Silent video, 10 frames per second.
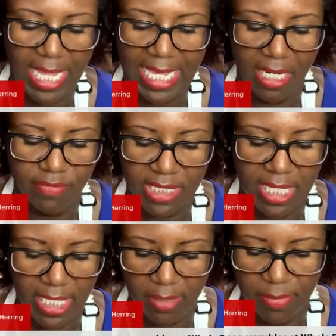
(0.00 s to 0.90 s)
ahead of
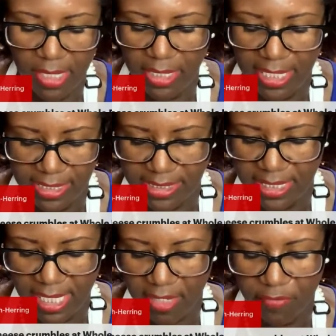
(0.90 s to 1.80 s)
time and let it
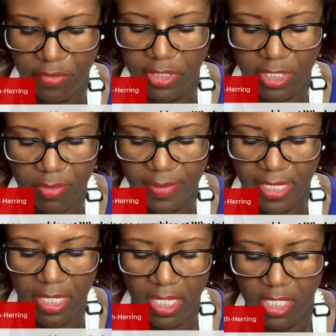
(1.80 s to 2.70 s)
sit out for a little
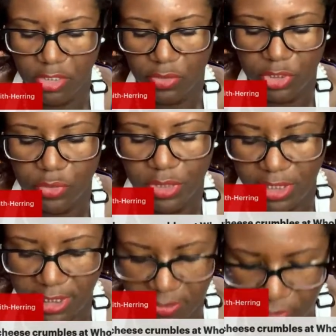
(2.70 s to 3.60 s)
bit so it's
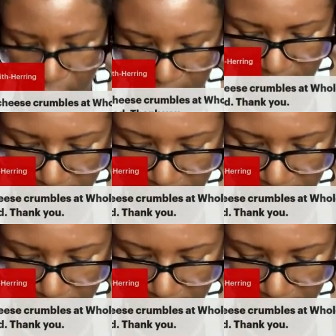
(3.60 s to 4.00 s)
really smooth